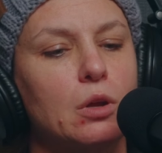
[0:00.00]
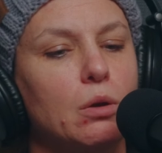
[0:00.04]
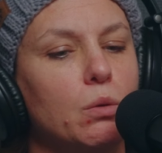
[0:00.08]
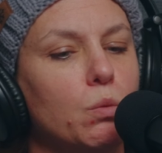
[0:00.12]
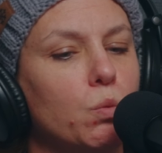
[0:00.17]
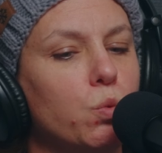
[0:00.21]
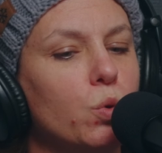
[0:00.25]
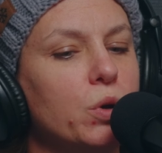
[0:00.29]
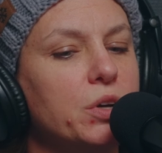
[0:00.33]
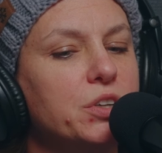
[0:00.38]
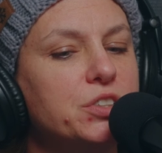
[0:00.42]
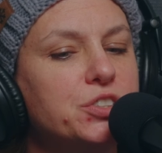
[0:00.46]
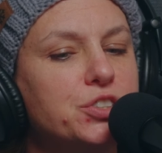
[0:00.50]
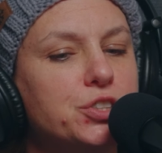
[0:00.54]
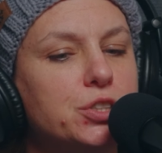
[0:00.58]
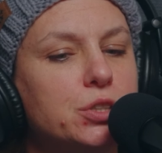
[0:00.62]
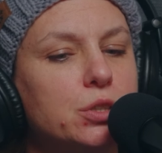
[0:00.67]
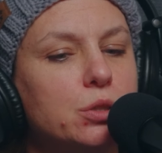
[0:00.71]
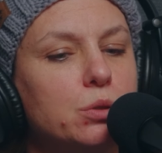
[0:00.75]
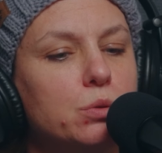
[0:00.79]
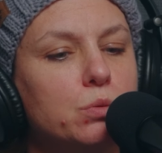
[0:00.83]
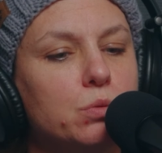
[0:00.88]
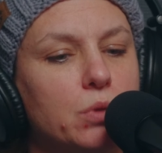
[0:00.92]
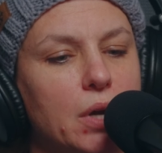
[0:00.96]
Would
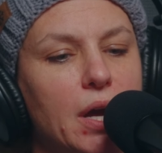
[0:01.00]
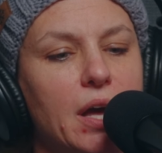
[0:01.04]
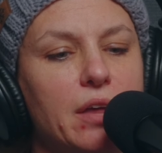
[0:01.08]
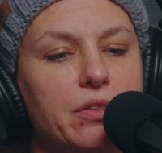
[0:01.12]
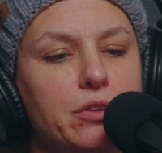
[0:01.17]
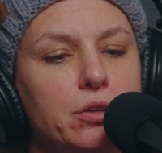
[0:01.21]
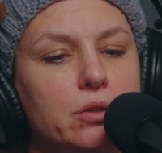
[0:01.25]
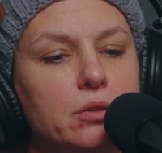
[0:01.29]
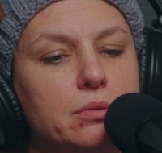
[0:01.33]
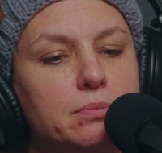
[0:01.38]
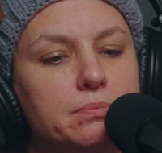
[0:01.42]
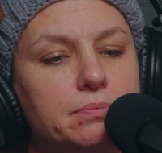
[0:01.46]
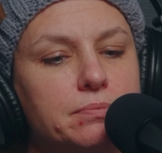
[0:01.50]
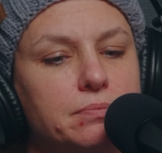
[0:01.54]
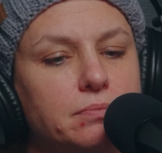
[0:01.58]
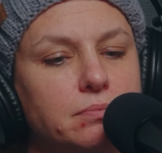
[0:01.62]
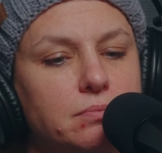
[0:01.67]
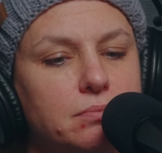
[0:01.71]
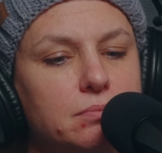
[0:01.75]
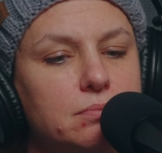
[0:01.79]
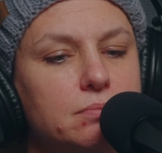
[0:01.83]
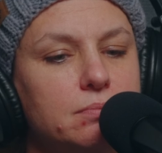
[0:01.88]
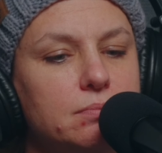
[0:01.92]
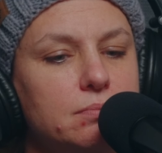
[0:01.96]
you rather
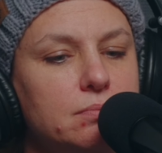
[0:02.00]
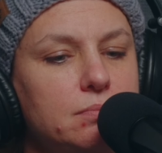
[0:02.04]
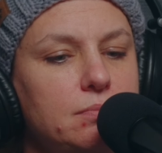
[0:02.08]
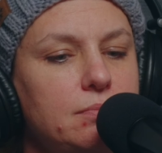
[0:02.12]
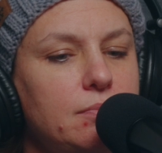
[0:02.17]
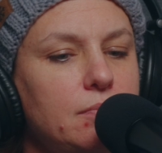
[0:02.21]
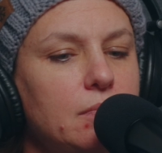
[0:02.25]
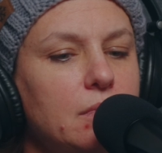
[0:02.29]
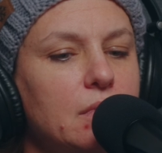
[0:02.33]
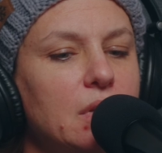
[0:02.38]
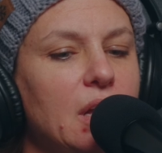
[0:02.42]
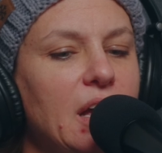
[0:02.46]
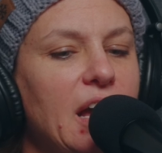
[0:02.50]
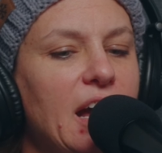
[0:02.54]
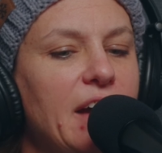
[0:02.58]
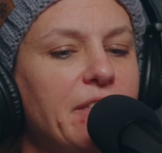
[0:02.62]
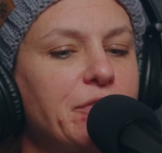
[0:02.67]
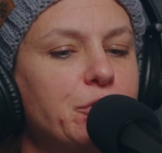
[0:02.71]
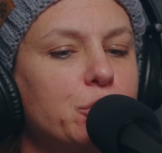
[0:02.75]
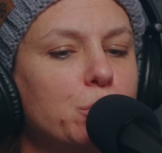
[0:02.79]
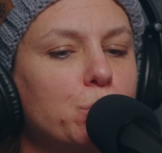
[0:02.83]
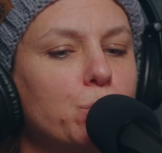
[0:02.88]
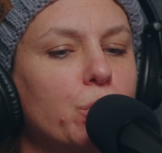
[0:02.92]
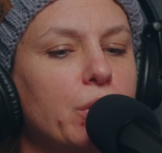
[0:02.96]

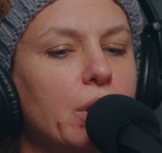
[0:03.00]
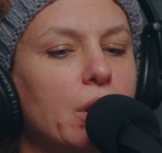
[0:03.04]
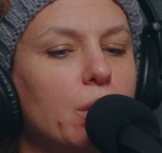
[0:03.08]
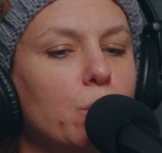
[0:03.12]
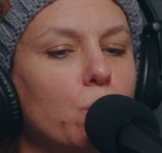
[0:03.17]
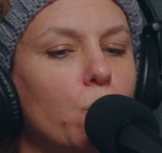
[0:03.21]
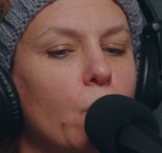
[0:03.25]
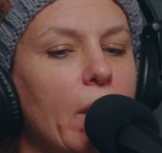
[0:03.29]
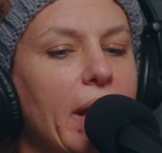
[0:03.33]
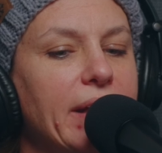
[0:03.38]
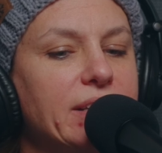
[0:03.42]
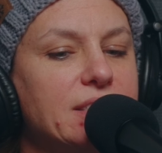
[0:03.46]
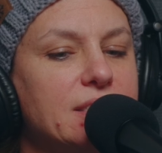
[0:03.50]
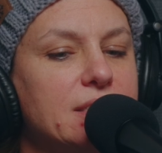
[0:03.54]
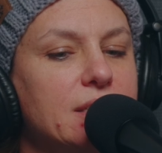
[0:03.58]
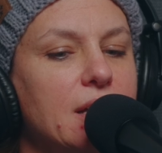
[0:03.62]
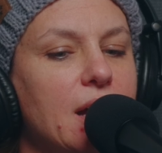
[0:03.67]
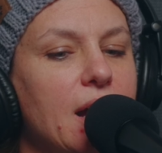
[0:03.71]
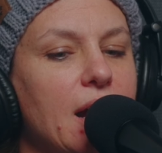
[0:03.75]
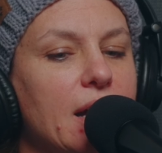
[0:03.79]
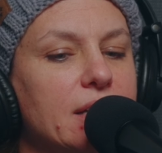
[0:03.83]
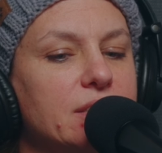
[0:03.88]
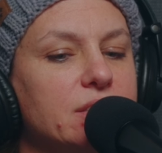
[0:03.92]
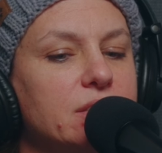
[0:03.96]
have to wear wet
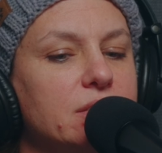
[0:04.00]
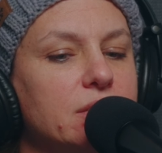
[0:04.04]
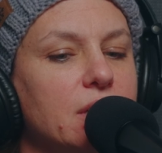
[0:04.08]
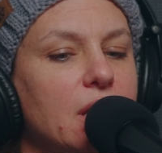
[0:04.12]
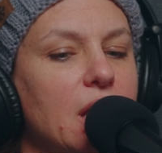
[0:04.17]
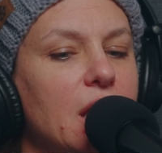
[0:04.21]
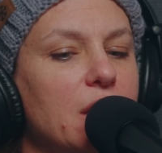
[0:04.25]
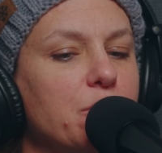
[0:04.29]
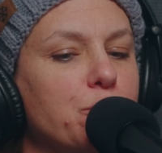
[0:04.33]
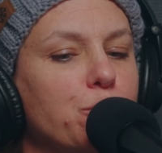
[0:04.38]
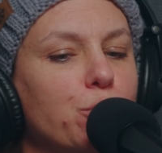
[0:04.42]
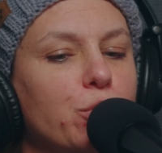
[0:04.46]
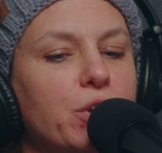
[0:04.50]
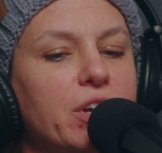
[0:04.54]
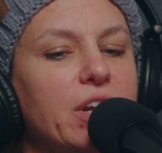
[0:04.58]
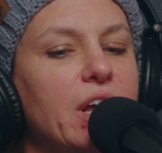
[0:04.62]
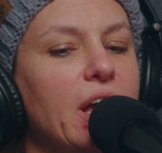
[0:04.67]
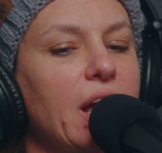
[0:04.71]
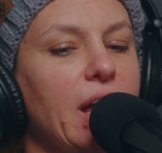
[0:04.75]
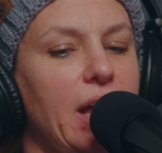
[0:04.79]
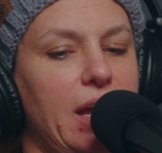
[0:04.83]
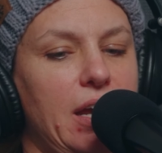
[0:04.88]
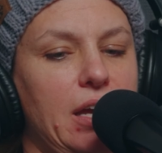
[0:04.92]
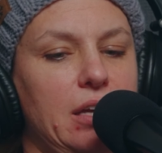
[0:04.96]
socks every
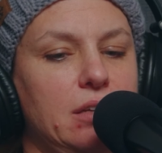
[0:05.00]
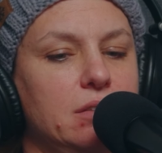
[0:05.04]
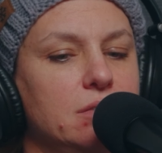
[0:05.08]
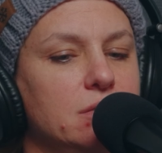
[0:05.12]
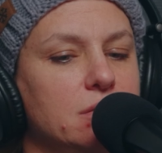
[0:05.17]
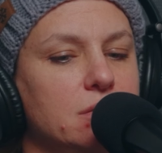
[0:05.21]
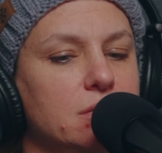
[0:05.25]
day